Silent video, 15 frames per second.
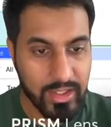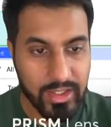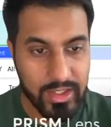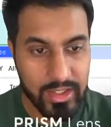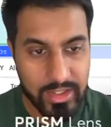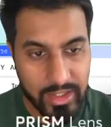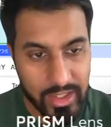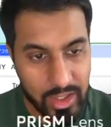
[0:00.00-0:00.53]

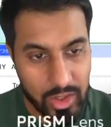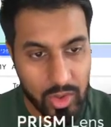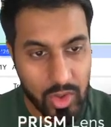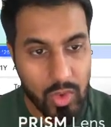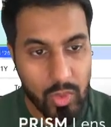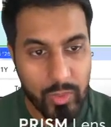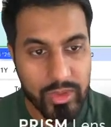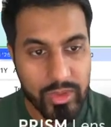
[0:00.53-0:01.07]
Now,
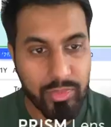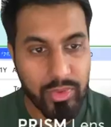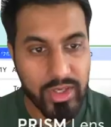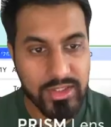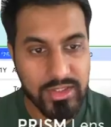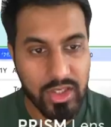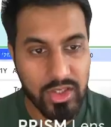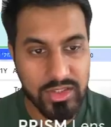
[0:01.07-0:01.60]
with price
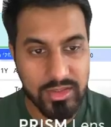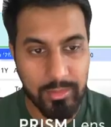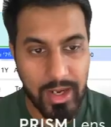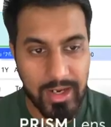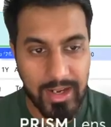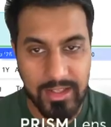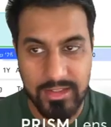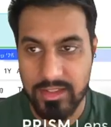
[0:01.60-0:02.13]
closing
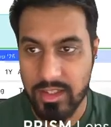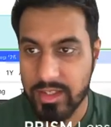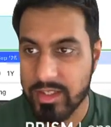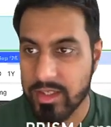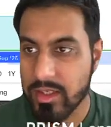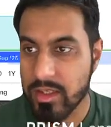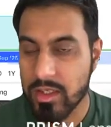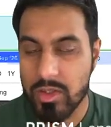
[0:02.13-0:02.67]
back outside,
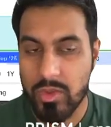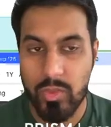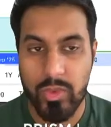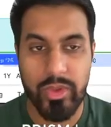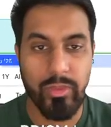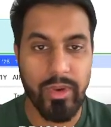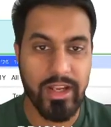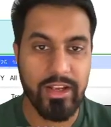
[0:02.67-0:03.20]
we
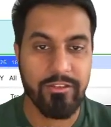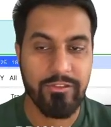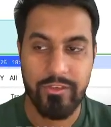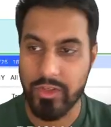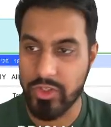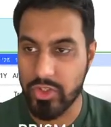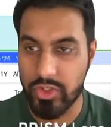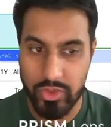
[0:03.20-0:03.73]
wait for
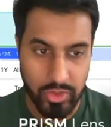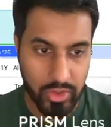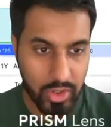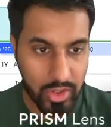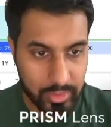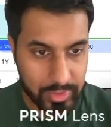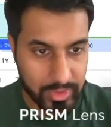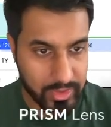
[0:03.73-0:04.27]
New York
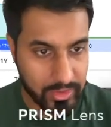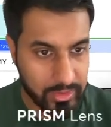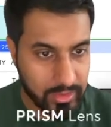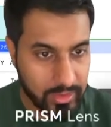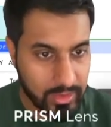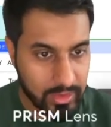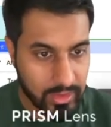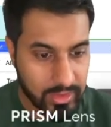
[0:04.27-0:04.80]
open.
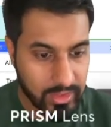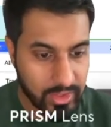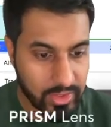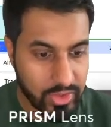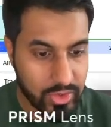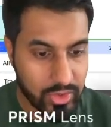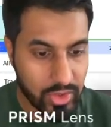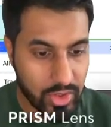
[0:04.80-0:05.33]
Now, New
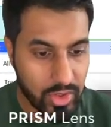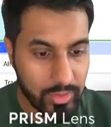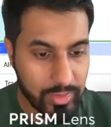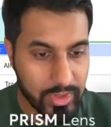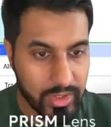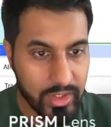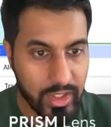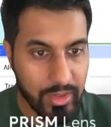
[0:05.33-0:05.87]
York
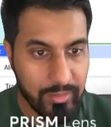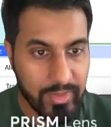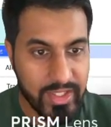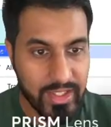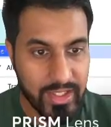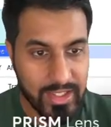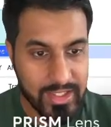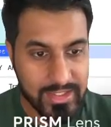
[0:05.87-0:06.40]
open
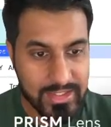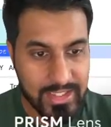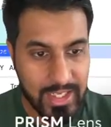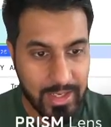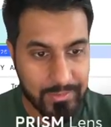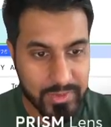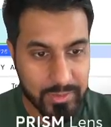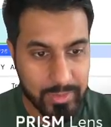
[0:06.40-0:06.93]
immediately
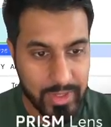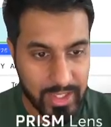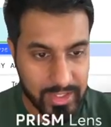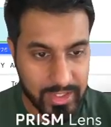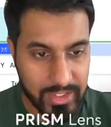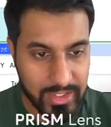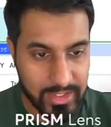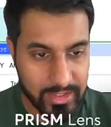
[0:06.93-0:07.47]
slams back
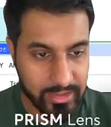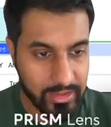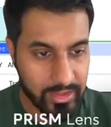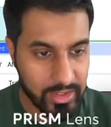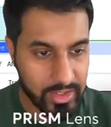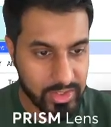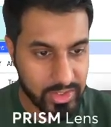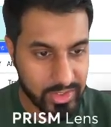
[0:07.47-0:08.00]
in
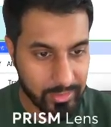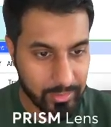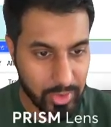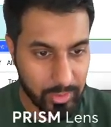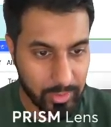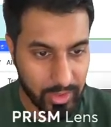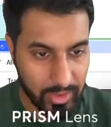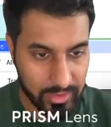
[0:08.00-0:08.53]
to the blue
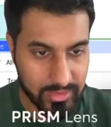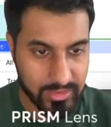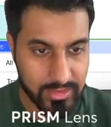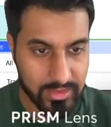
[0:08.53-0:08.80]
box.